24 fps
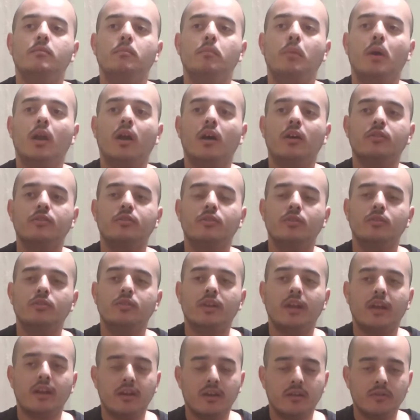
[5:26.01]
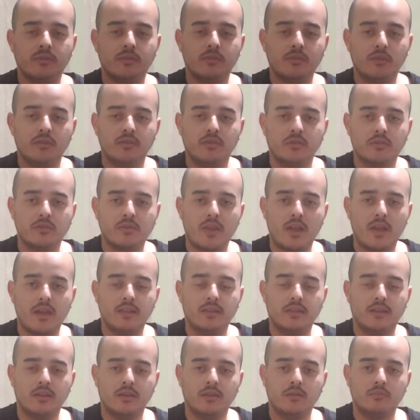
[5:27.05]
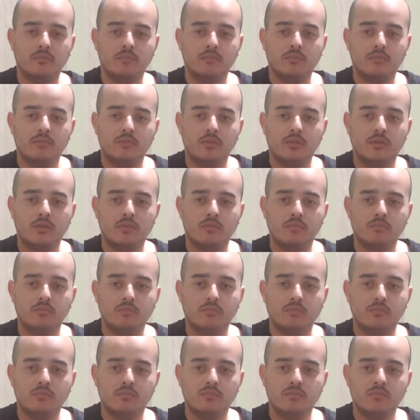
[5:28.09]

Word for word: But also, you gotta also understand that you know,